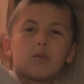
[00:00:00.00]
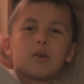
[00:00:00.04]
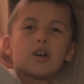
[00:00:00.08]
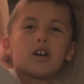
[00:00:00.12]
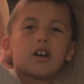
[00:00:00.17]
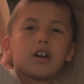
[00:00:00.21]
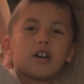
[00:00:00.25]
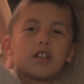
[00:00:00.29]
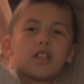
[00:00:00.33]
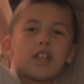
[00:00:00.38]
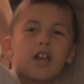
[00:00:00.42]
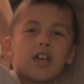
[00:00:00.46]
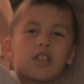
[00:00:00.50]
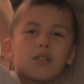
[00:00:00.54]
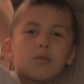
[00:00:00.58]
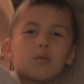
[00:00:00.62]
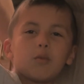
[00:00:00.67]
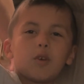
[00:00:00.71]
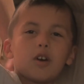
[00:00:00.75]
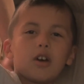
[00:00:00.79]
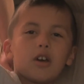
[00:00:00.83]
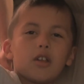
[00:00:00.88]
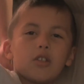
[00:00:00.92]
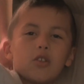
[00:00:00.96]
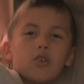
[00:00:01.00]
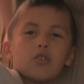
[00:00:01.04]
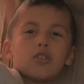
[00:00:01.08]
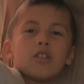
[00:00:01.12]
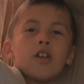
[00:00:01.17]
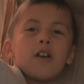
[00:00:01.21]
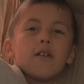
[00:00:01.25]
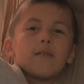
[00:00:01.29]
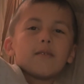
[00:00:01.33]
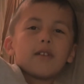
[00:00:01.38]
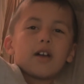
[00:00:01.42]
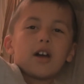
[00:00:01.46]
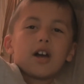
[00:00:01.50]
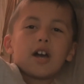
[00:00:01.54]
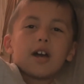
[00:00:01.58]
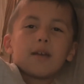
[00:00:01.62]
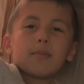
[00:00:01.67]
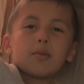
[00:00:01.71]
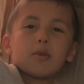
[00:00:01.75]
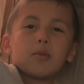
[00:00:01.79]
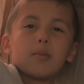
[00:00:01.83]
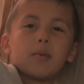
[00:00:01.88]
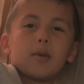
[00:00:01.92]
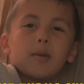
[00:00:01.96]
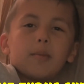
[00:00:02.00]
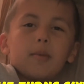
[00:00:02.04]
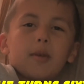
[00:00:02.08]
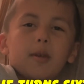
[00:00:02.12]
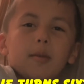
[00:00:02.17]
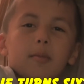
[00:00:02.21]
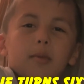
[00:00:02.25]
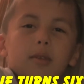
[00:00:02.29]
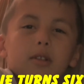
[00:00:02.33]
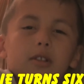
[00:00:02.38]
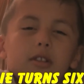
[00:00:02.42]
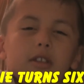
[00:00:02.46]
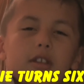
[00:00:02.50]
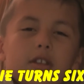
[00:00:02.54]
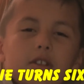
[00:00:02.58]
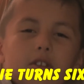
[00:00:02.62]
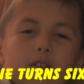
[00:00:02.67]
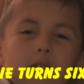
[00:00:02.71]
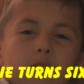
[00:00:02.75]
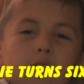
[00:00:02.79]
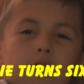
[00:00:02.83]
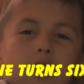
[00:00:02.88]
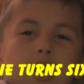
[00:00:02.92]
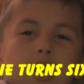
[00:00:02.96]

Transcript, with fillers: one out of one hundred five purple people either.